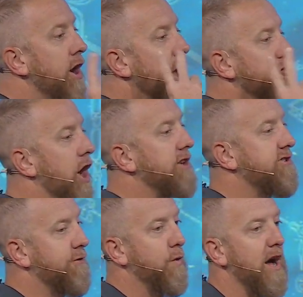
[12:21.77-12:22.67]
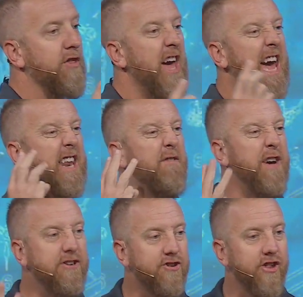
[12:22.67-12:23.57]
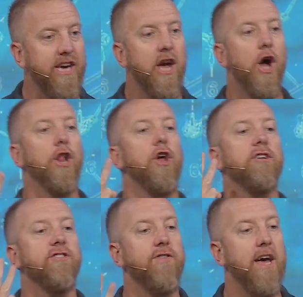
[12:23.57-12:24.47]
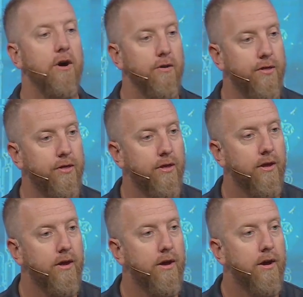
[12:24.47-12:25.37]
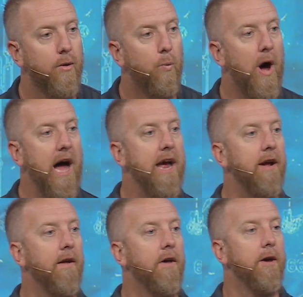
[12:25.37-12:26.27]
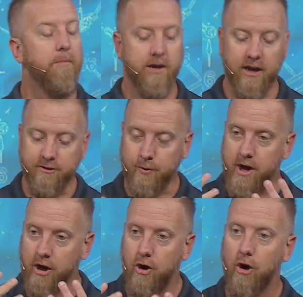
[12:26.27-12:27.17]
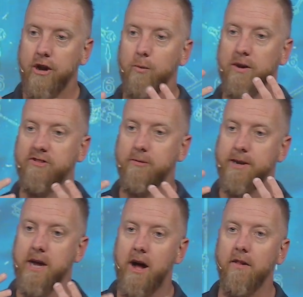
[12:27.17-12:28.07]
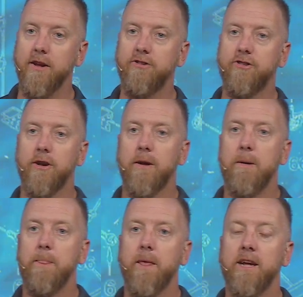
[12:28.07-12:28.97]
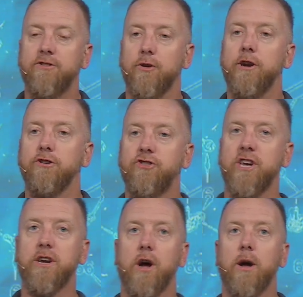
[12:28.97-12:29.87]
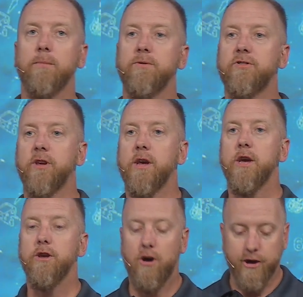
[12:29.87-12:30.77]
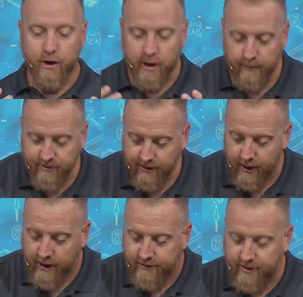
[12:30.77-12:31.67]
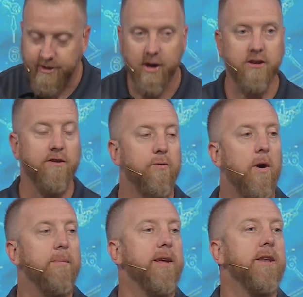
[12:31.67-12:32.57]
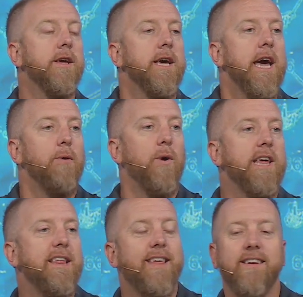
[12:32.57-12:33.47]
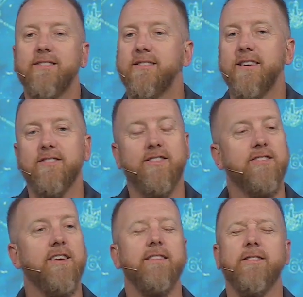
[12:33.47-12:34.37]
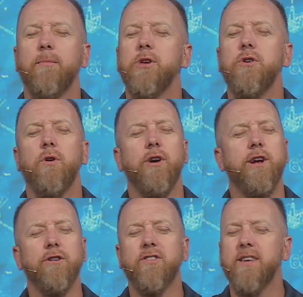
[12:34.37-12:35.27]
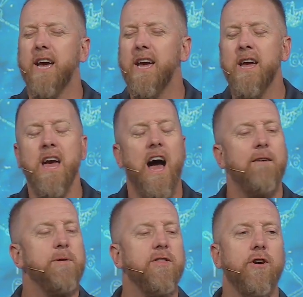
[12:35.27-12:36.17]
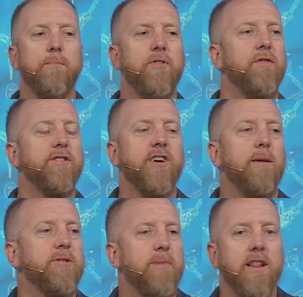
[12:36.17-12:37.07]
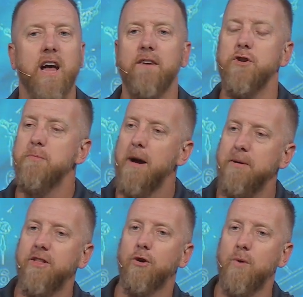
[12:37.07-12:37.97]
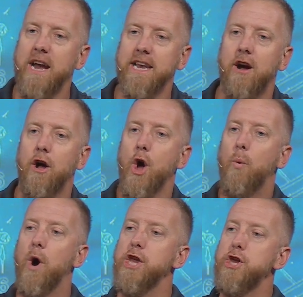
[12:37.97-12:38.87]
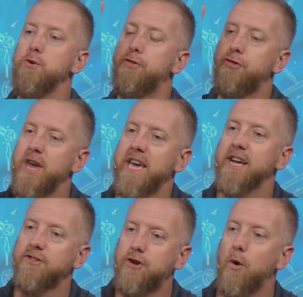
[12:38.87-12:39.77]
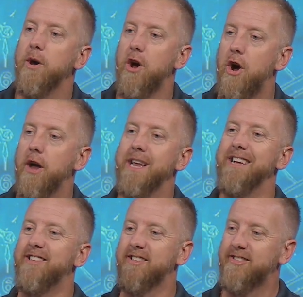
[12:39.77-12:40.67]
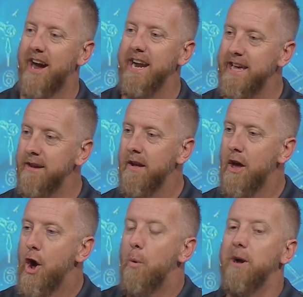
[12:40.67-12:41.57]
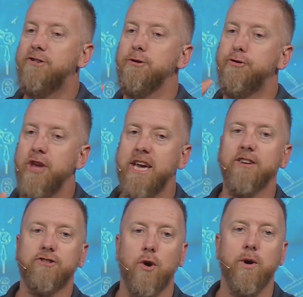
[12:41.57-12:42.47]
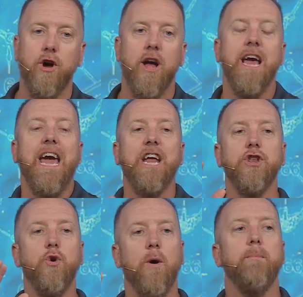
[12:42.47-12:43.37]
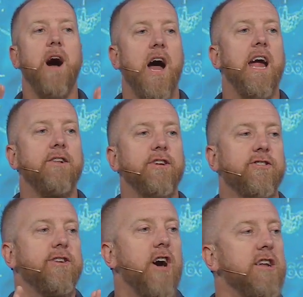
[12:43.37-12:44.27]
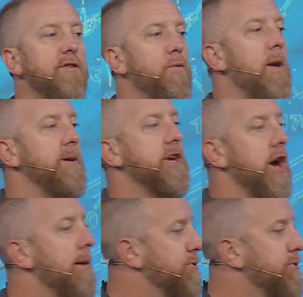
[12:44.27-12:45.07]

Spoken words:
a loss of wealth, and eventually a loss of health. Why? Because we're not guarding wisdom and knowledge. And so here she comes. Y'all, here comes the seductive woman. And what he thinks is this, and some of you are here today. I've been there different times in my life. You might be there right now. What you think is going on is exciting. What you think is going on in your mind, the seductive woman comes,